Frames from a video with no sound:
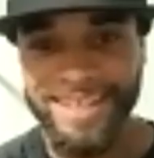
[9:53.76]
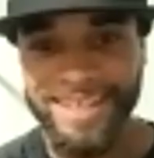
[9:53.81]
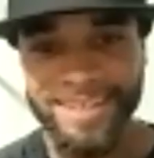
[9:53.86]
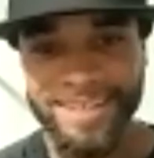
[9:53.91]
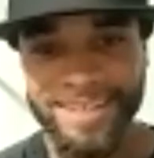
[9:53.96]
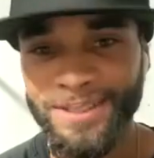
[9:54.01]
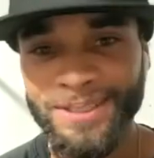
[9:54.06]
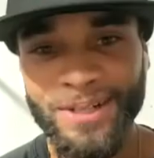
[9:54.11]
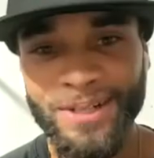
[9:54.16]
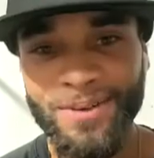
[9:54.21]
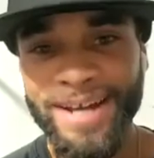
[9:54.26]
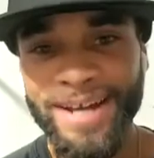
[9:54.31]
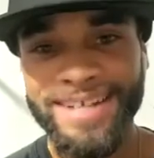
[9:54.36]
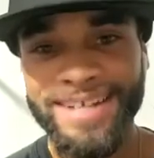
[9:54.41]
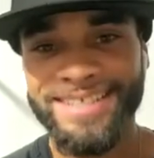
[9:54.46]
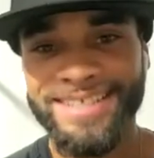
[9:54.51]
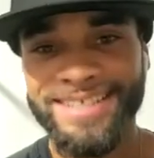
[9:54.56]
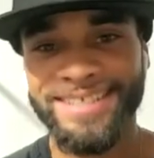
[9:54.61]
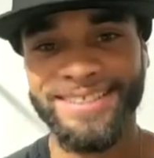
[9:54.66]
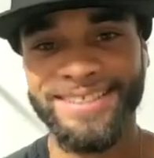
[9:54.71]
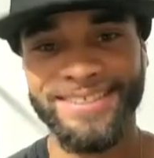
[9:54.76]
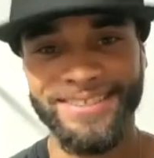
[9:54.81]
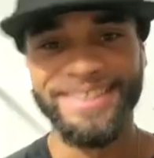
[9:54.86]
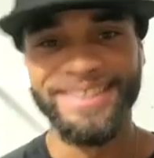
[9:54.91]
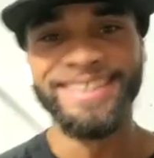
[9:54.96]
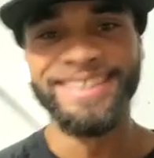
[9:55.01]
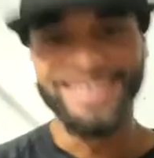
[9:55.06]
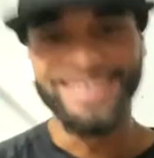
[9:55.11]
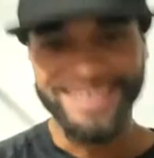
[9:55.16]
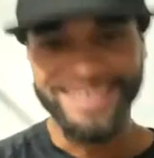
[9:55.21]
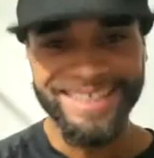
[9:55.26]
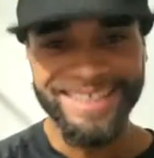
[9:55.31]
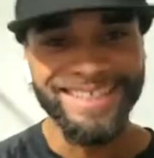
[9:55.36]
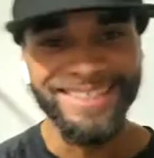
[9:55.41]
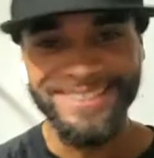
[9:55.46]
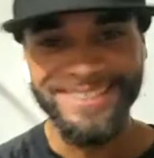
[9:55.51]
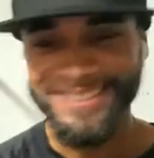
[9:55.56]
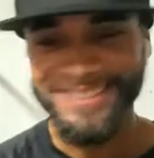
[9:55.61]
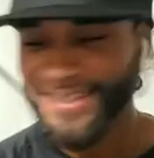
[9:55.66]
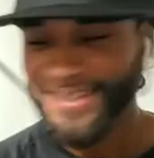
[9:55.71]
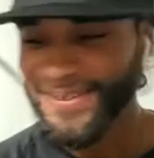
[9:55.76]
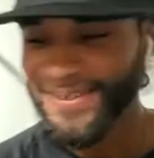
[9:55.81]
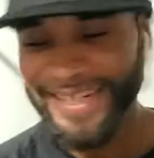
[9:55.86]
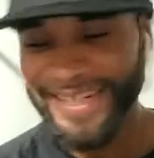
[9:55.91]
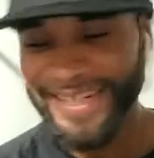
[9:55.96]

can't no play. Answer. When yeah, I can't play